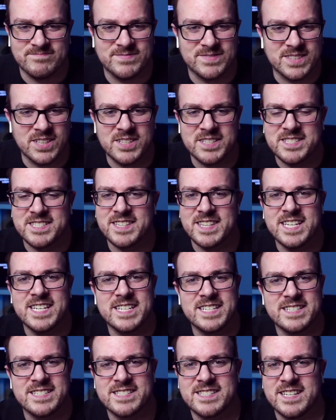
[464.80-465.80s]
does
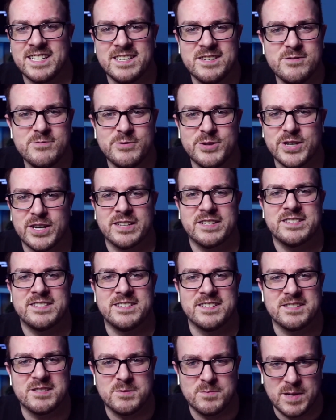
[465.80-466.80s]
things that you just
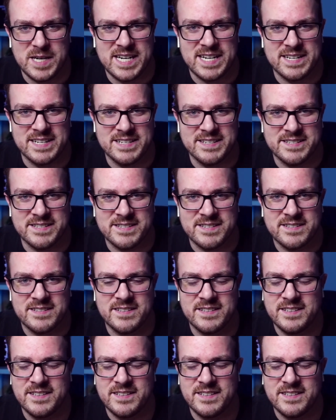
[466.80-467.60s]
despise.